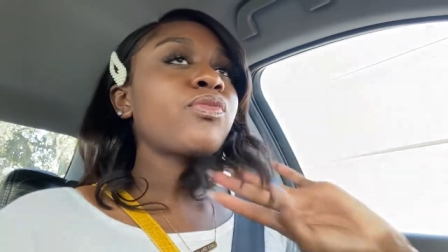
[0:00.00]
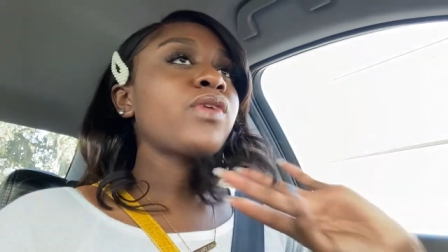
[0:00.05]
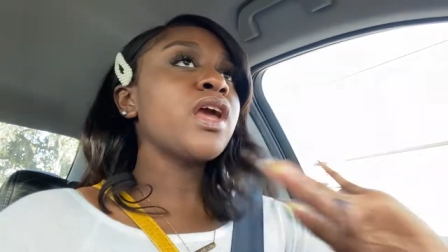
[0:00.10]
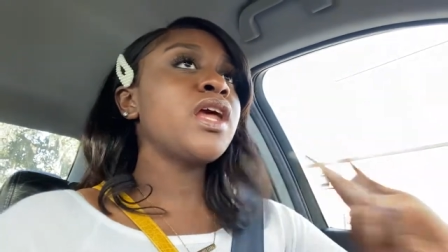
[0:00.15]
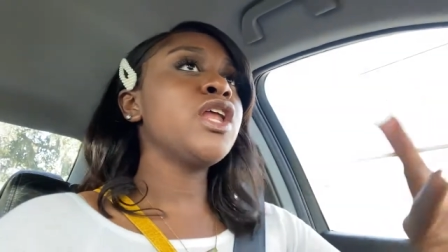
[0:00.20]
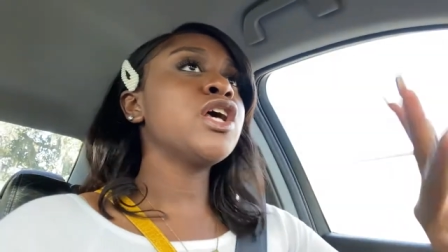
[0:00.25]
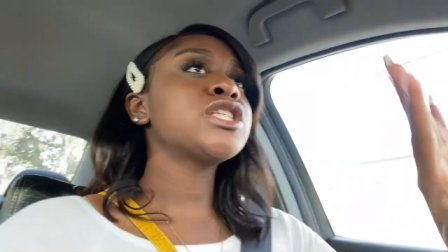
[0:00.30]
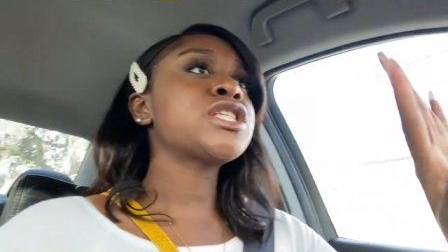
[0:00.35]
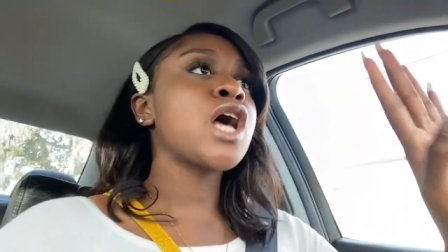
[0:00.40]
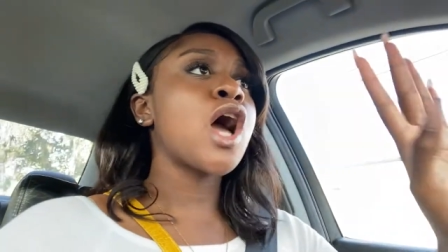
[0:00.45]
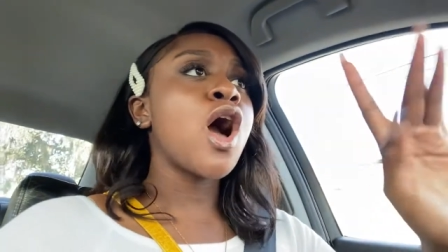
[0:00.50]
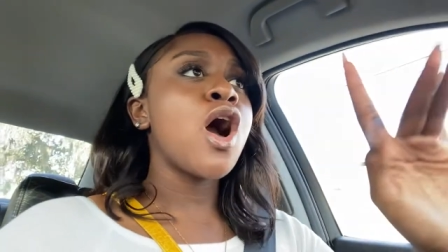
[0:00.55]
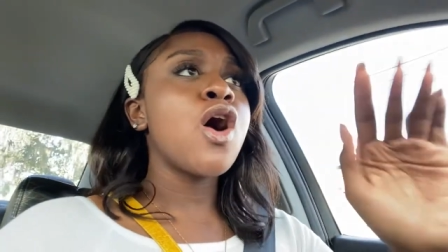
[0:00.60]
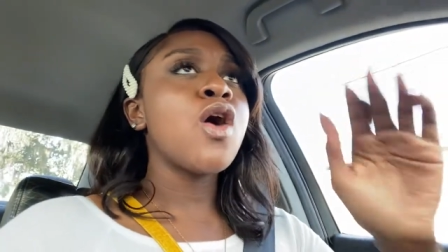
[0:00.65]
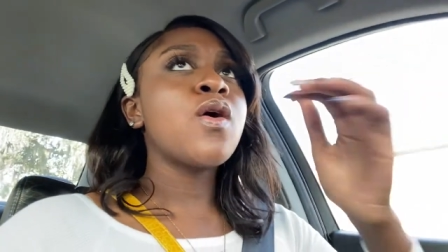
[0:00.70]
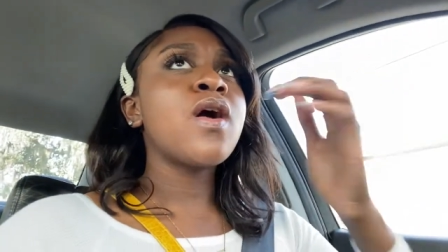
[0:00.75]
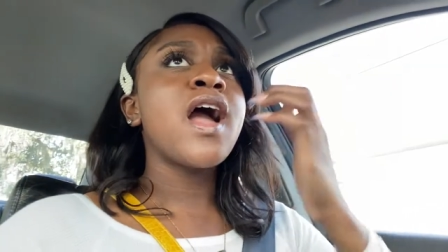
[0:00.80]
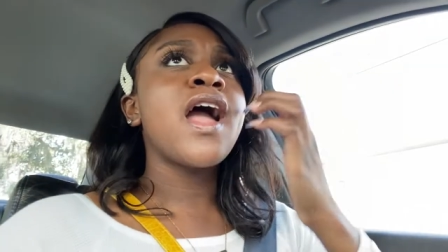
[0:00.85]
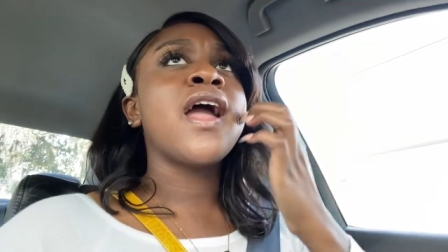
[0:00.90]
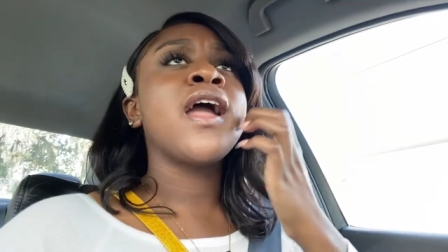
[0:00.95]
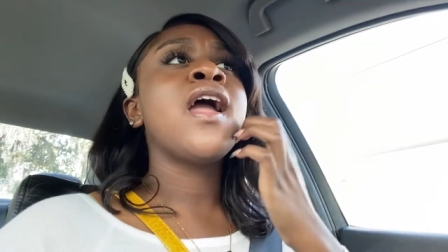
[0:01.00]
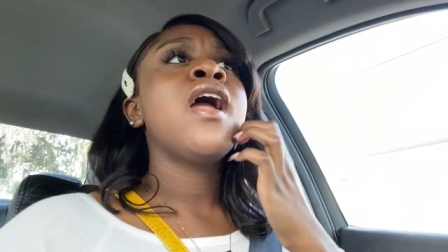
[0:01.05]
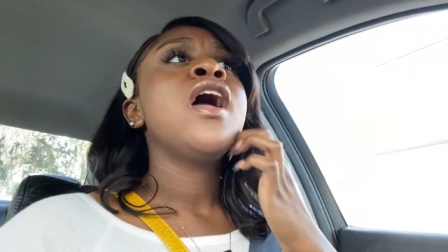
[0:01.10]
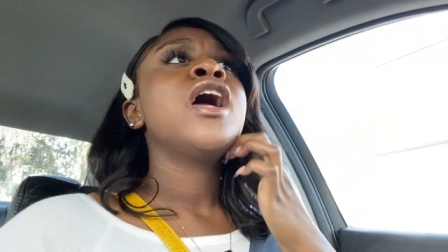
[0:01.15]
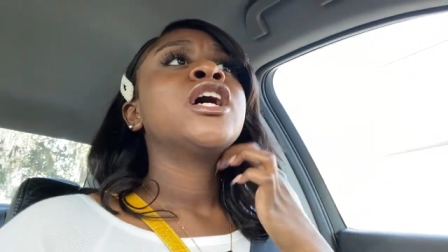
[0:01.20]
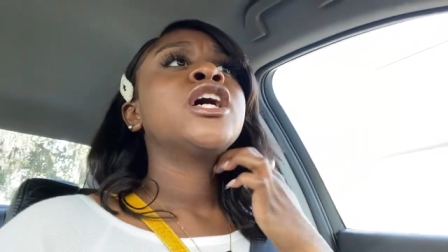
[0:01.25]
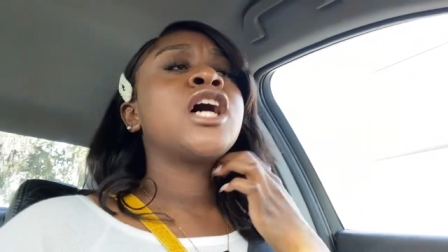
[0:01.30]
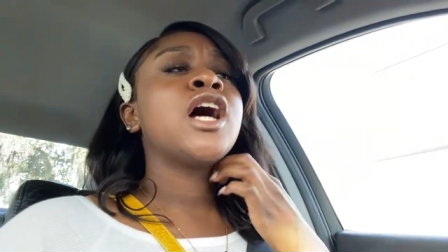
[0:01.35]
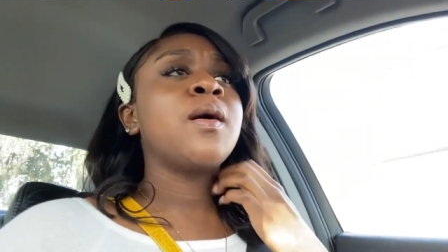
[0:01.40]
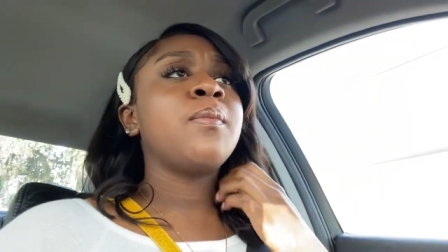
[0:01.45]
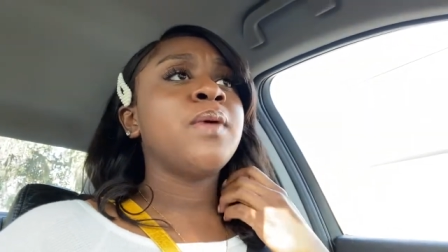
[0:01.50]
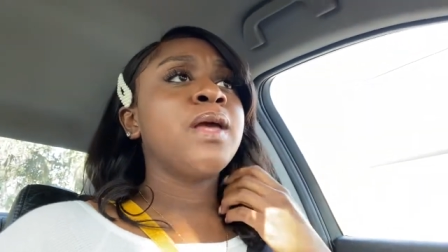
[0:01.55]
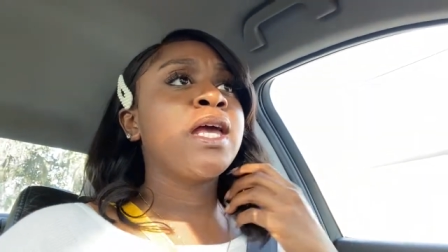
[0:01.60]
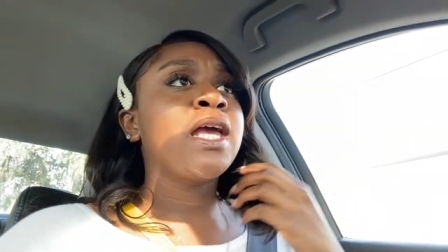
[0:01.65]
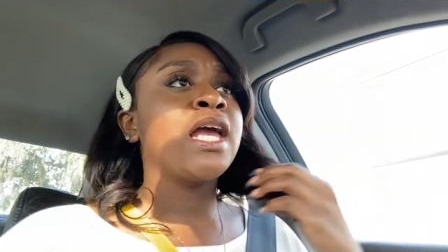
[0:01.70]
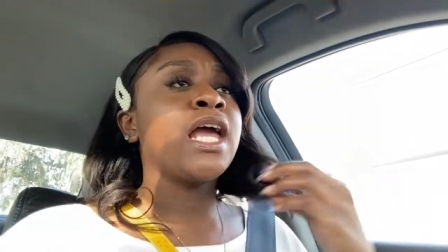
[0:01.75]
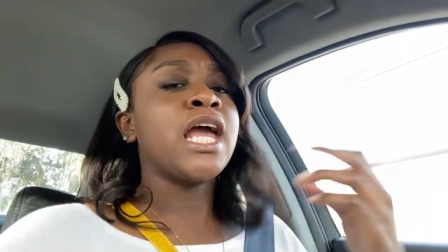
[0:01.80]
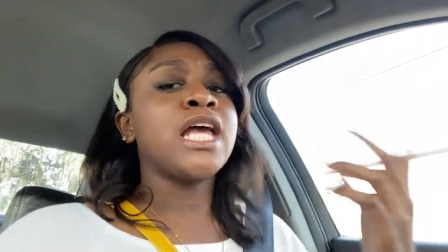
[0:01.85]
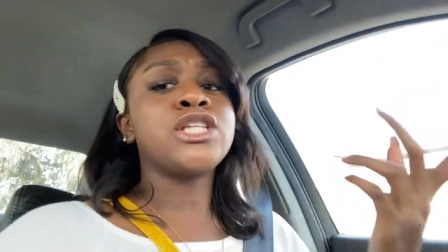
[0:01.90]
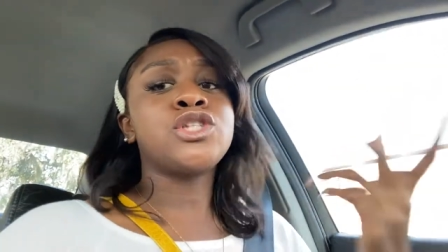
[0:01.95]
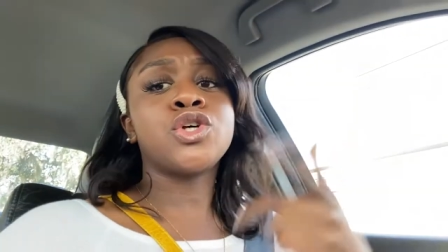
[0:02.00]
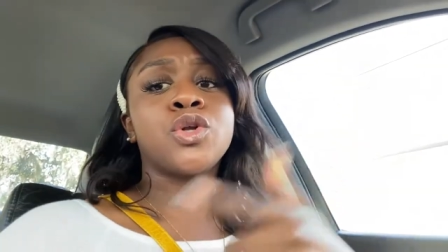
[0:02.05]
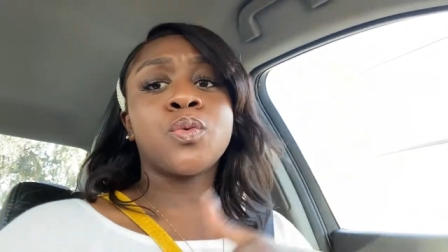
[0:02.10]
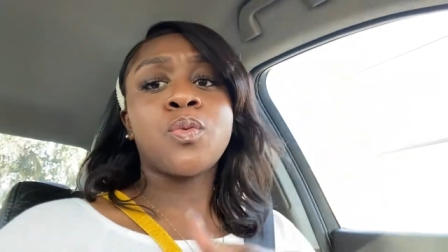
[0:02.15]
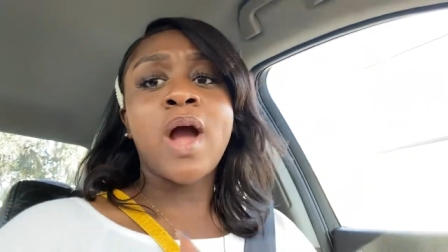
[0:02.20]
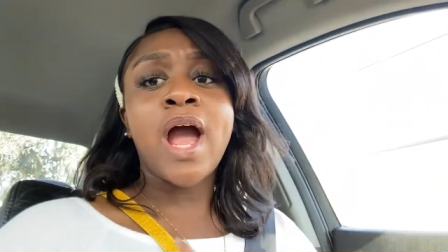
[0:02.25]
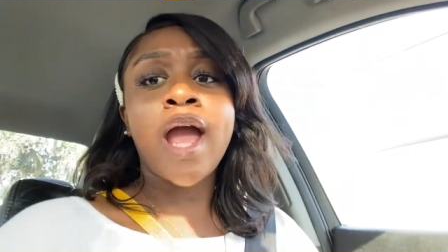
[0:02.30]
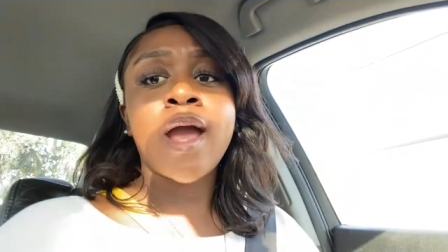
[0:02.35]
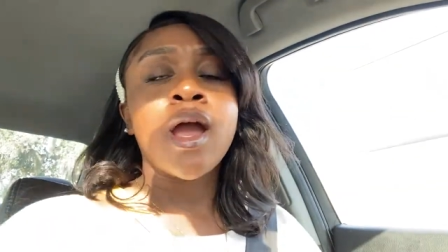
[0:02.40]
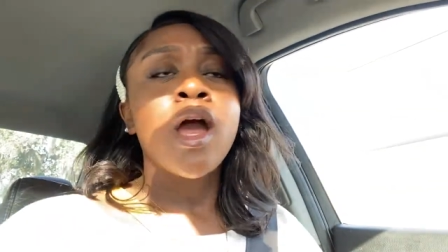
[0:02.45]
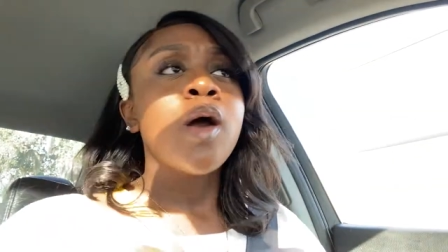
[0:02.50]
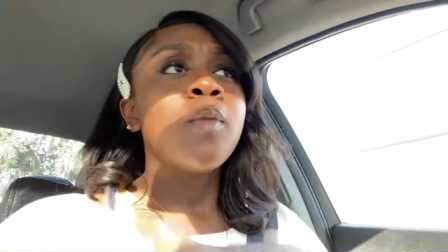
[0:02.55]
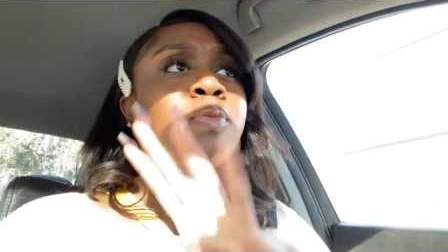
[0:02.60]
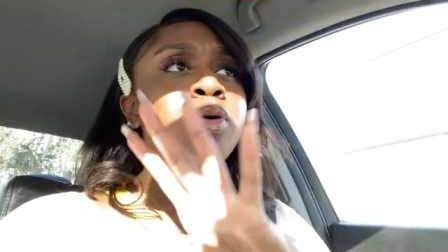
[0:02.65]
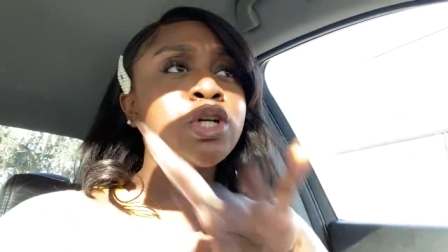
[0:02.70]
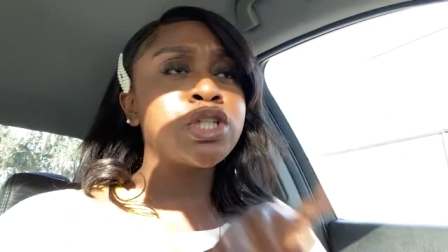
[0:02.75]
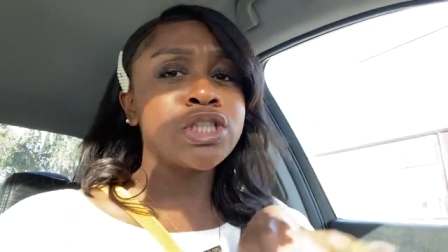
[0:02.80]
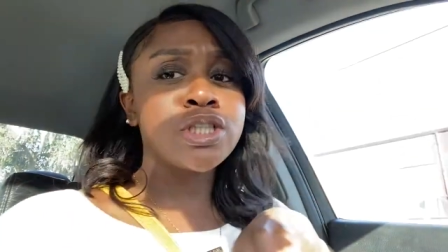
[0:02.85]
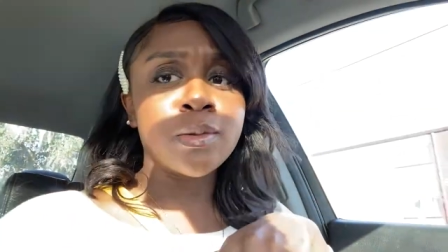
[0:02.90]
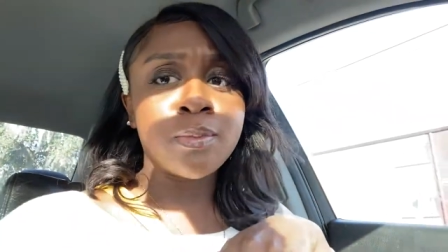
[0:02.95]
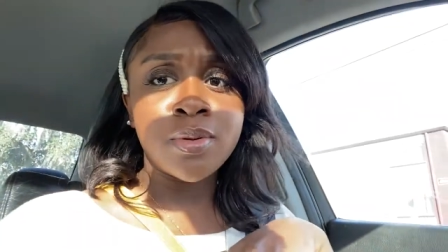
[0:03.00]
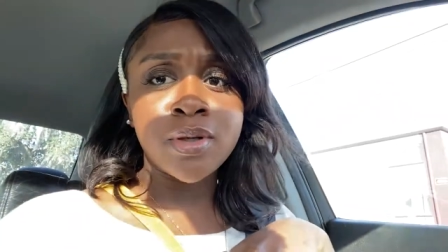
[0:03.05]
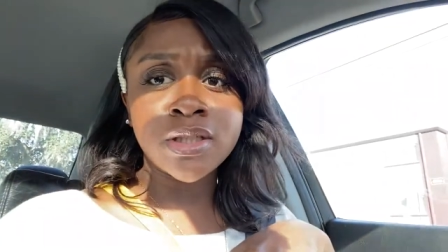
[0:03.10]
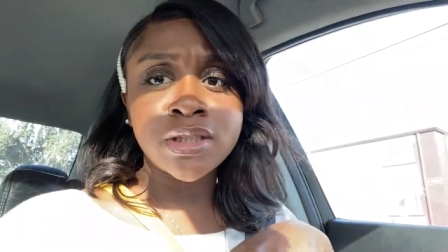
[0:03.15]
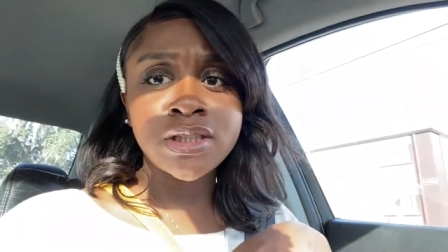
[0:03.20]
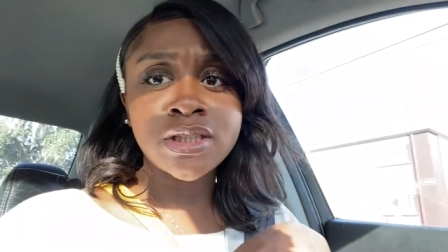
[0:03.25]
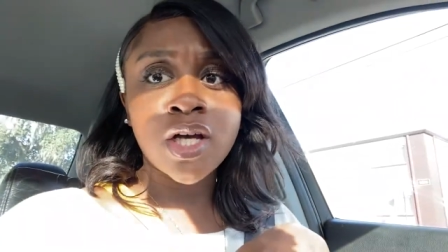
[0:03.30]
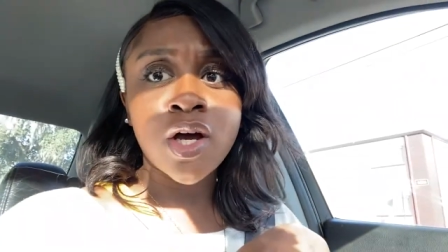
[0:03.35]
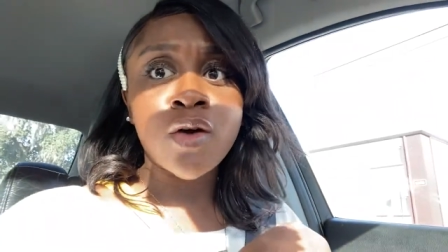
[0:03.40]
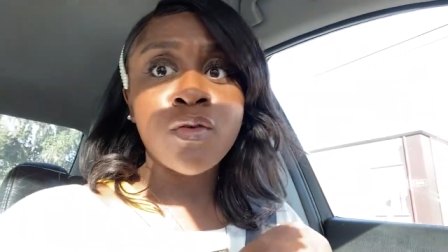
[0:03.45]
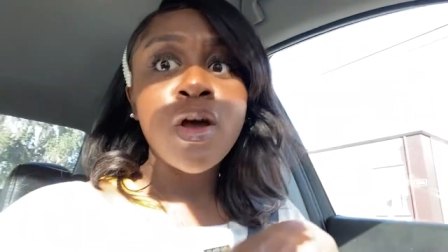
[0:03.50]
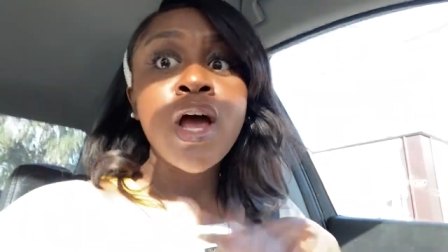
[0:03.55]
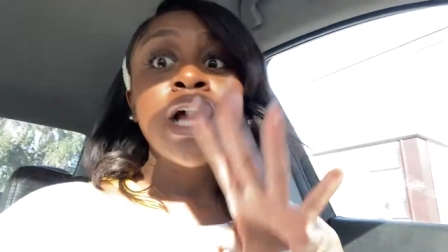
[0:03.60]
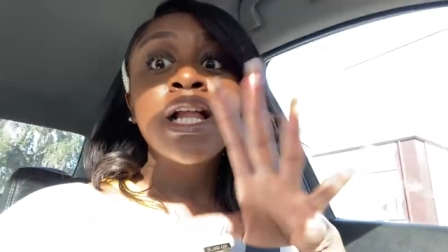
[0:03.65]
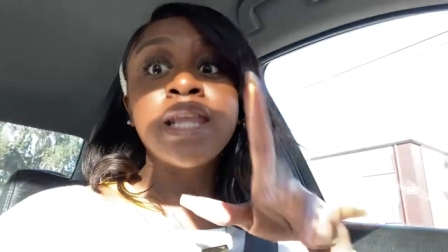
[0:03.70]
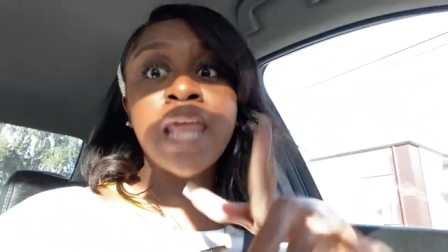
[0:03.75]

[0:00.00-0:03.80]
And they was like, oh, okay, come in and to the right, push the bookshelf.